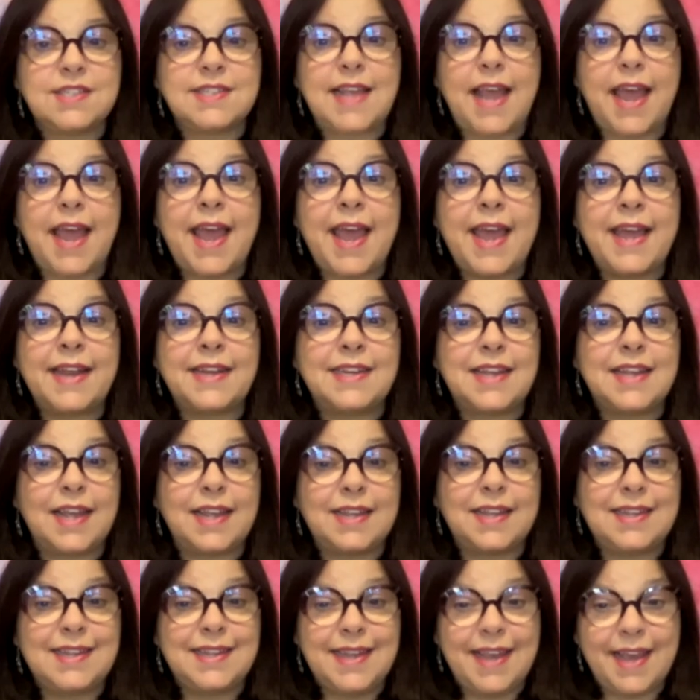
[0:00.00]
And
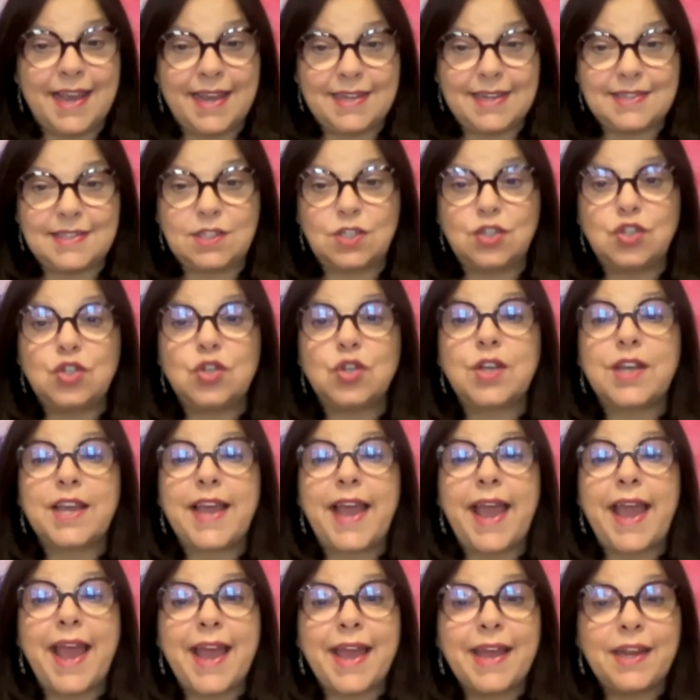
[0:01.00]
yes, you
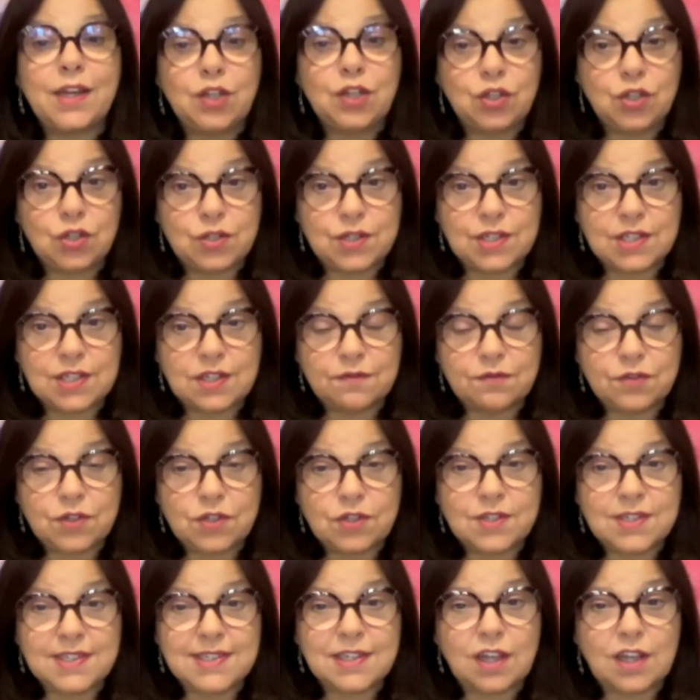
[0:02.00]
can use it for
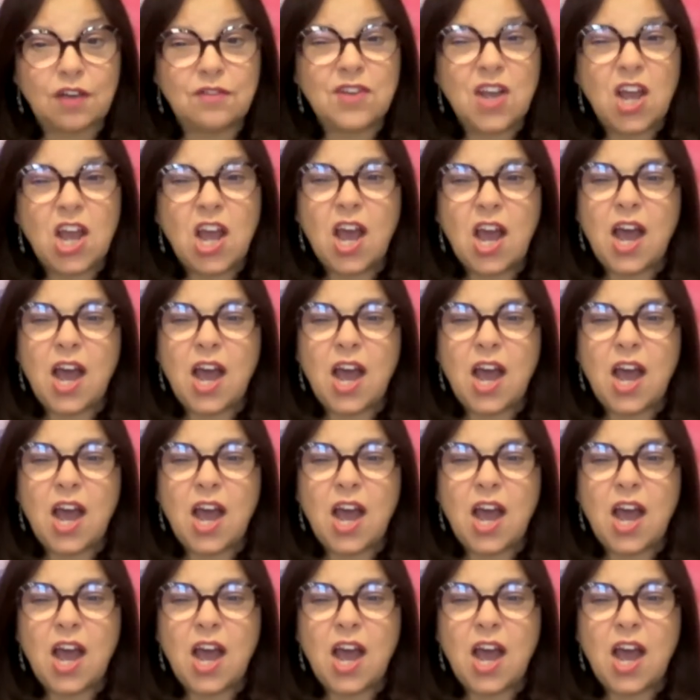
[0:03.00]
yourself.